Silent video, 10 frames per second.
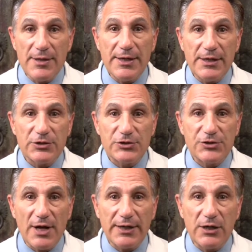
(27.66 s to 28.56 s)
The
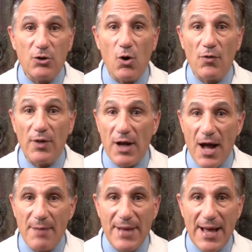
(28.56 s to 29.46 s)
study, called the
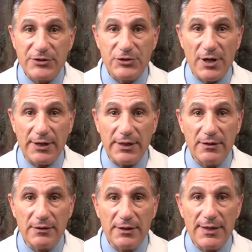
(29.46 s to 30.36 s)
COMBAT study,
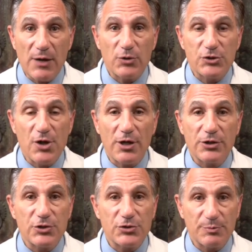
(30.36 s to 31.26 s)
that was done
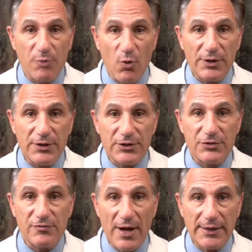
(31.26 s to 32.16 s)
to support this
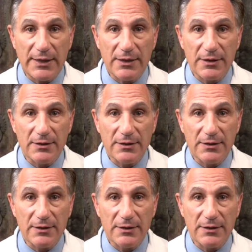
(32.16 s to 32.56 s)
finding,